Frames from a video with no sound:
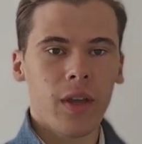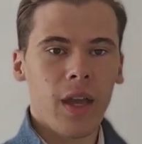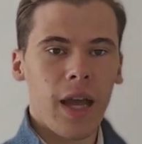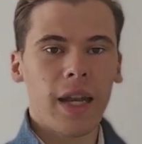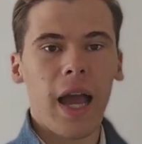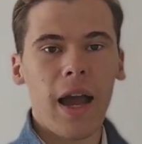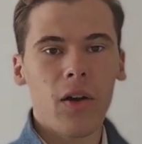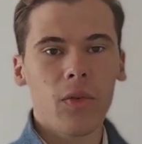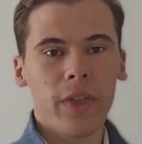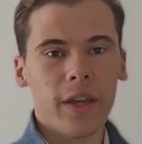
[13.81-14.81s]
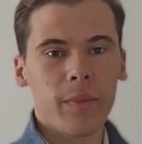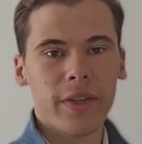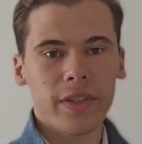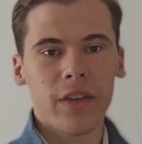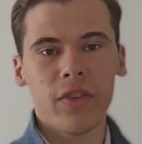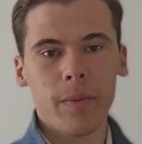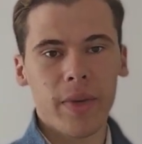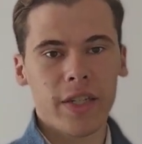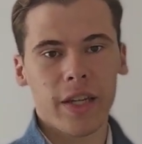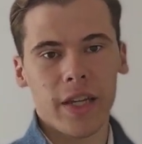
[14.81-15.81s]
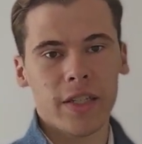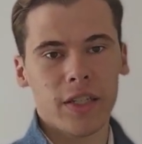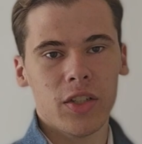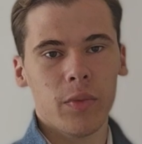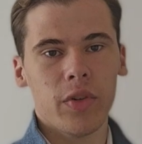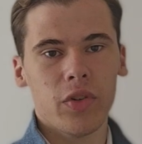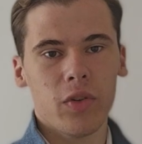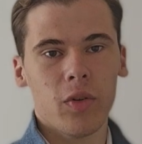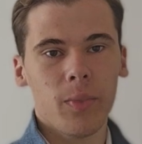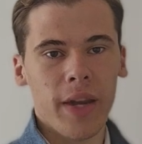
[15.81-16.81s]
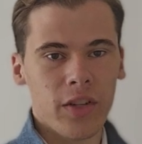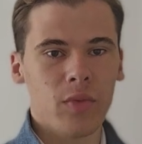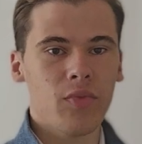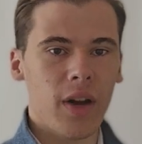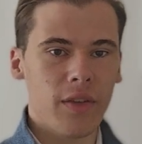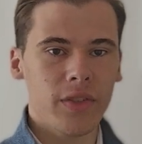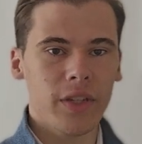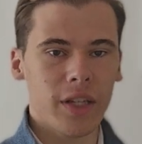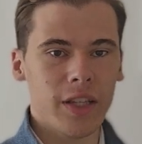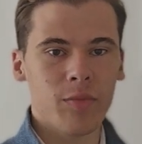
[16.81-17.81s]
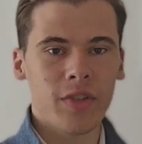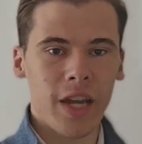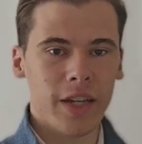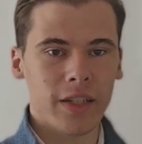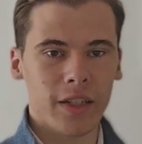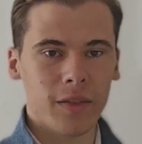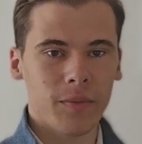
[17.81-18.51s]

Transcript: and how they can be safely mitigated to ensure patient privacy is protected.